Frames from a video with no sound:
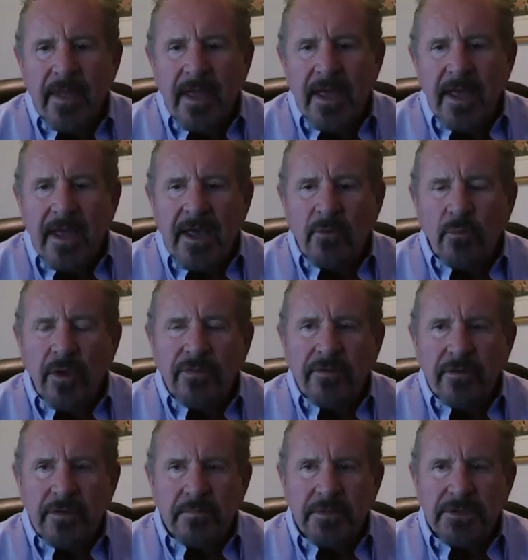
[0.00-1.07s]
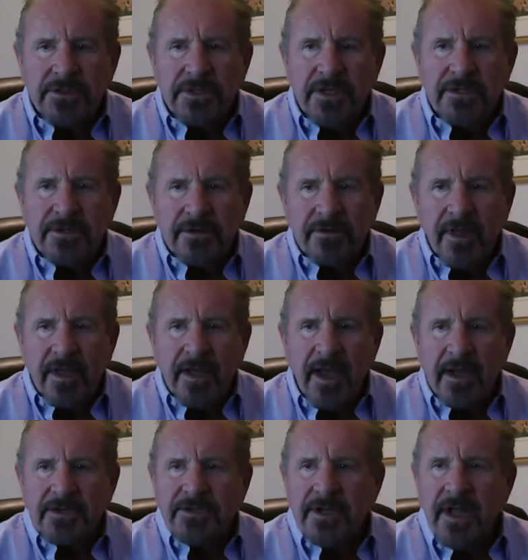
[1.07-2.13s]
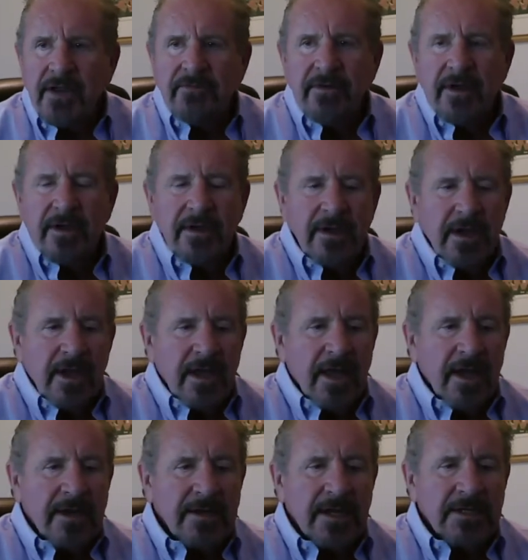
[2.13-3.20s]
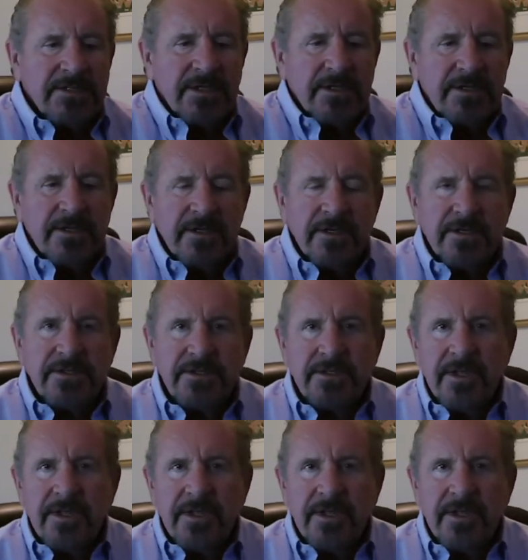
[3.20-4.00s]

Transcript: and went through the procedure. They actually have an anesthetist.